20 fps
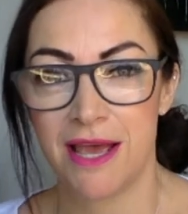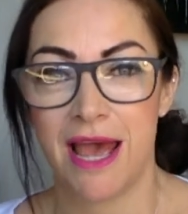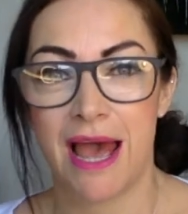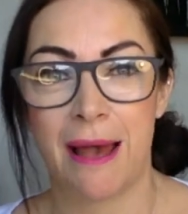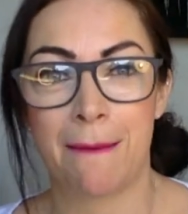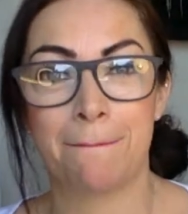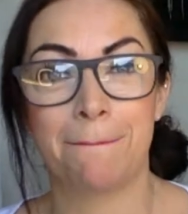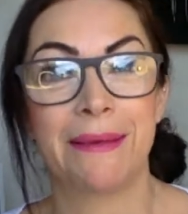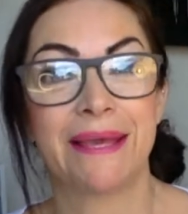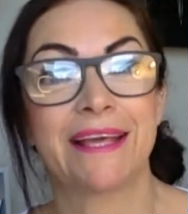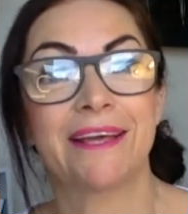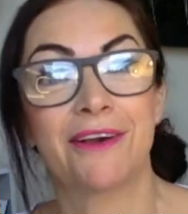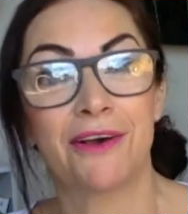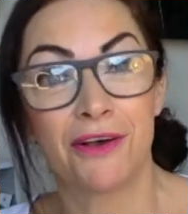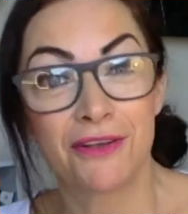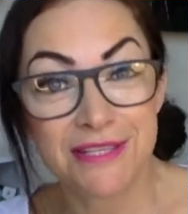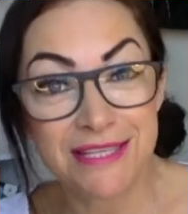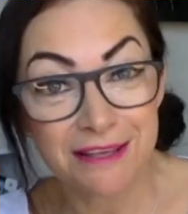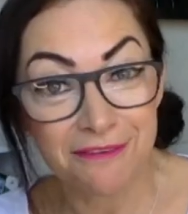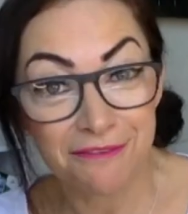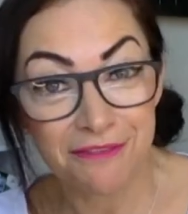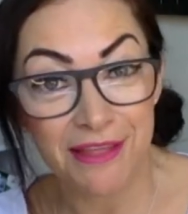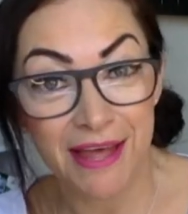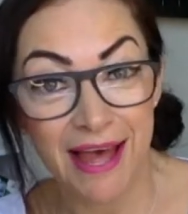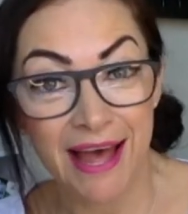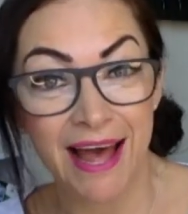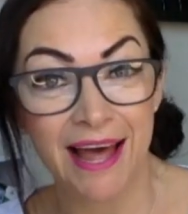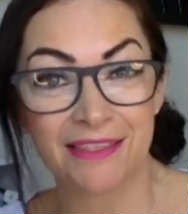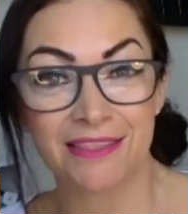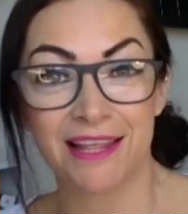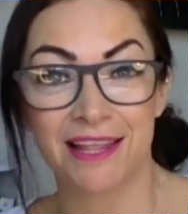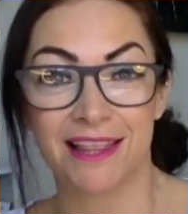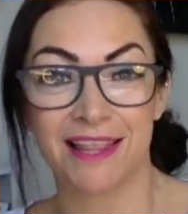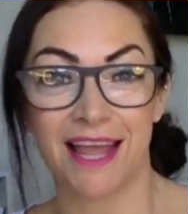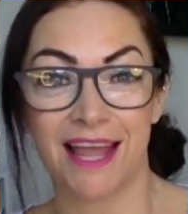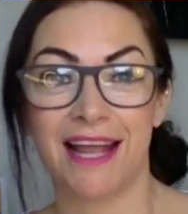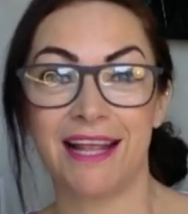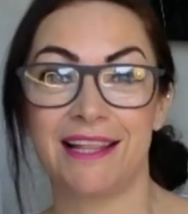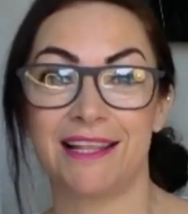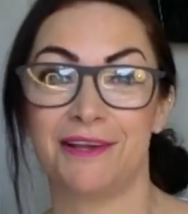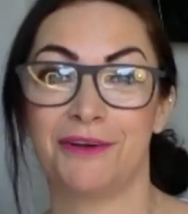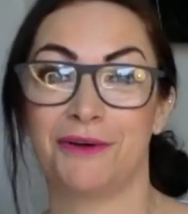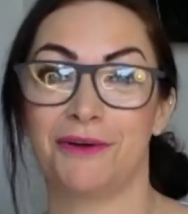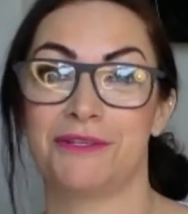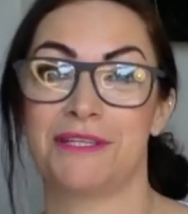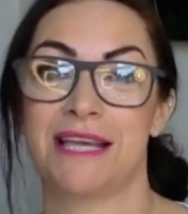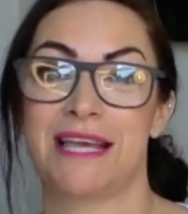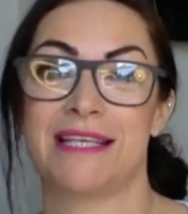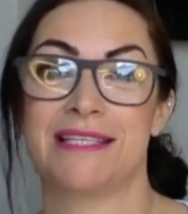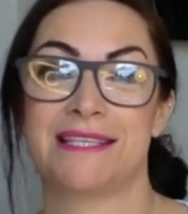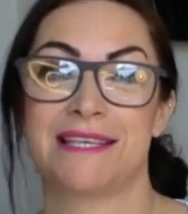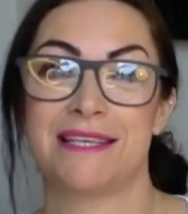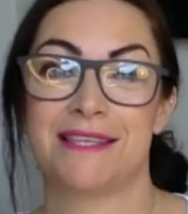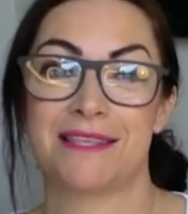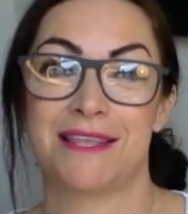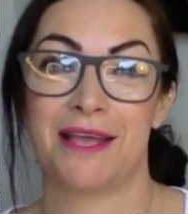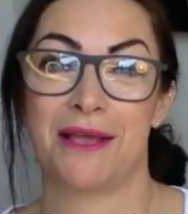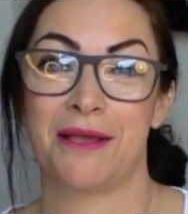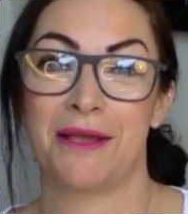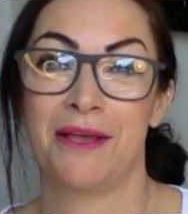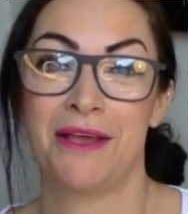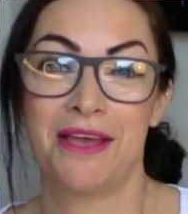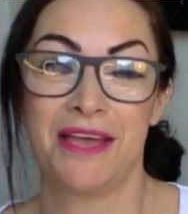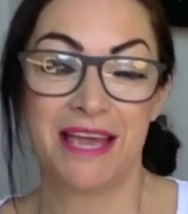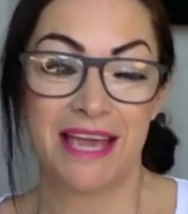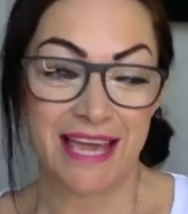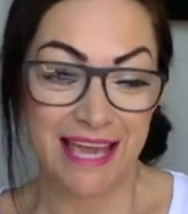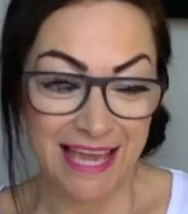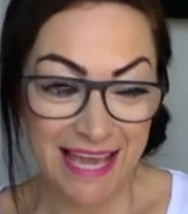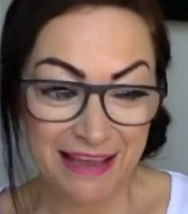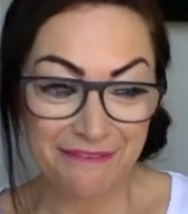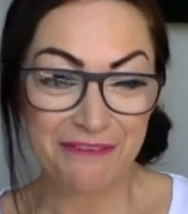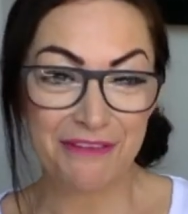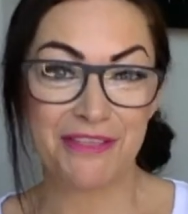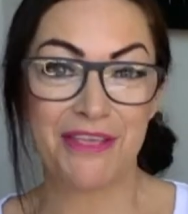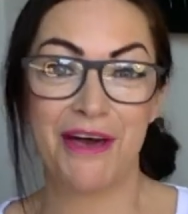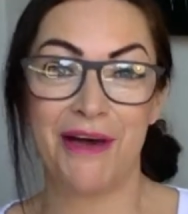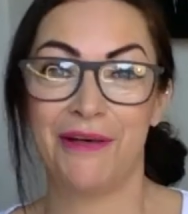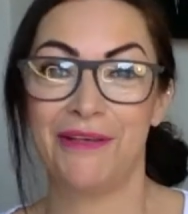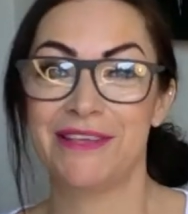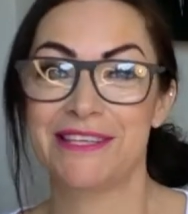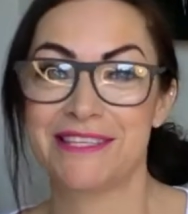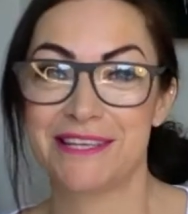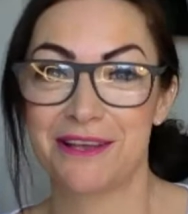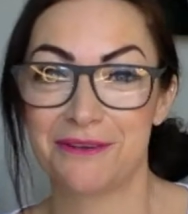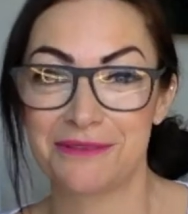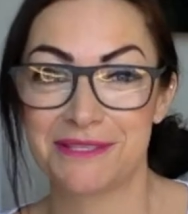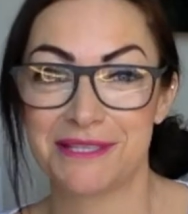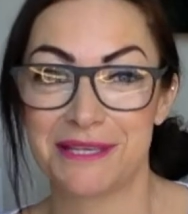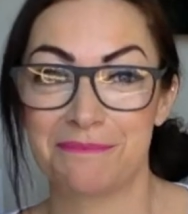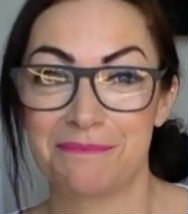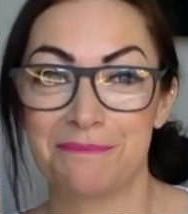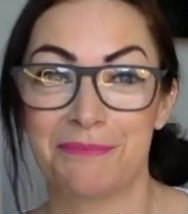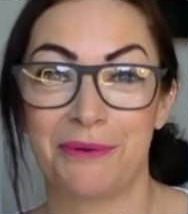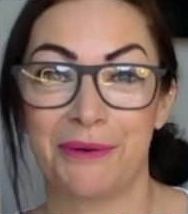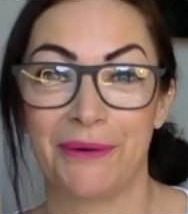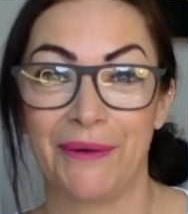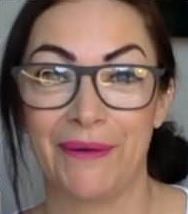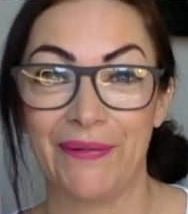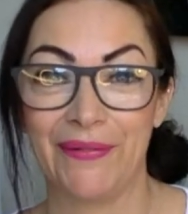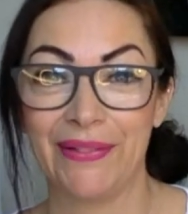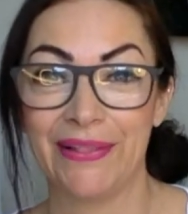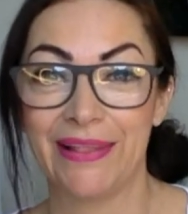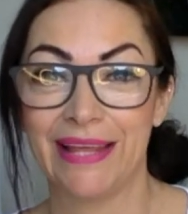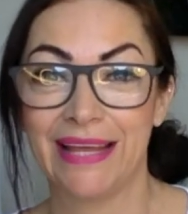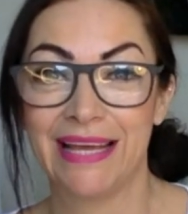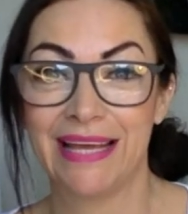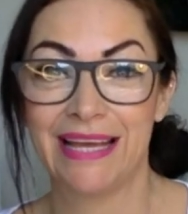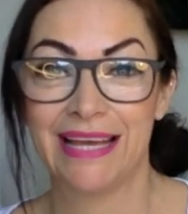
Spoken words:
And because of that, the likelihood is that even though they're so simple,